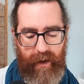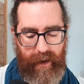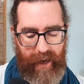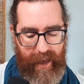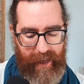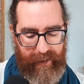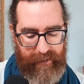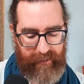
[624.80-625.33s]

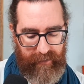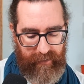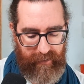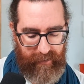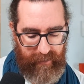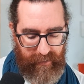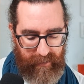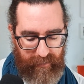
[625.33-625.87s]
like
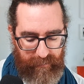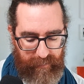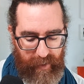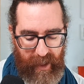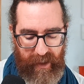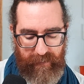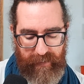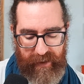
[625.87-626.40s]

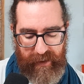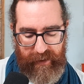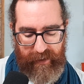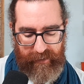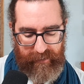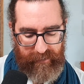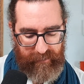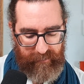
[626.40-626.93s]
baby
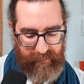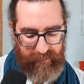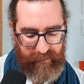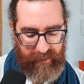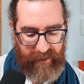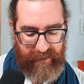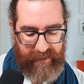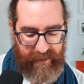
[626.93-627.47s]
and
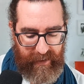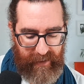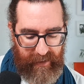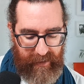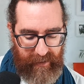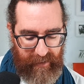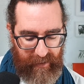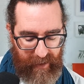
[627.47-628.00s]

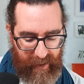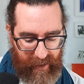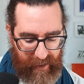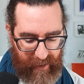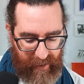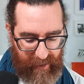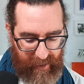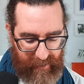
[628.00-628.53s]
kitty
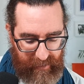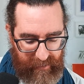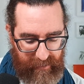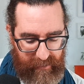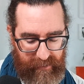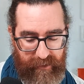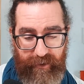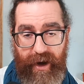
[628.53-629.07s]

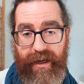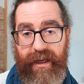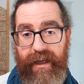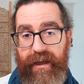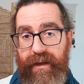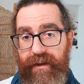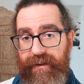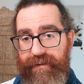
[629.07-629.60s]
and
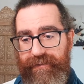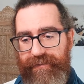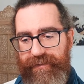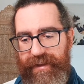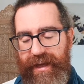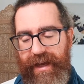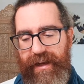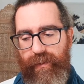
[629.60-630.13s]
granny.
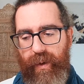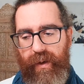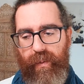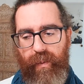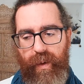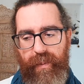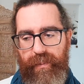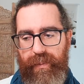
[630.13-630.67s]
Yeah,
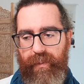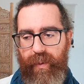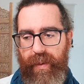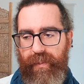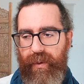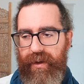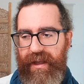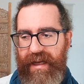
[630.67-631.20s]
when we
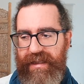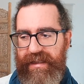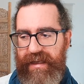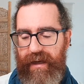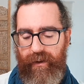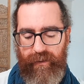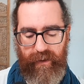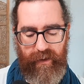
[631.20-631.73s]
put that
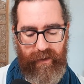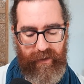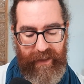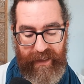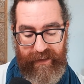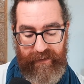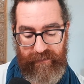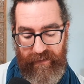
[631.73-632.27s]
sound,
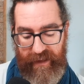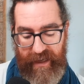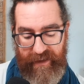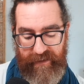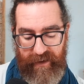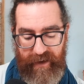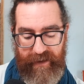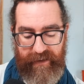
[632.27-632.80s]
that
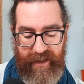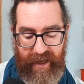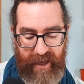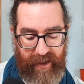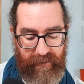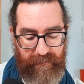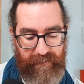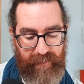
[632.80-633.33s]
letter at the
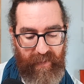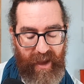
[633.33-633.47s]
end.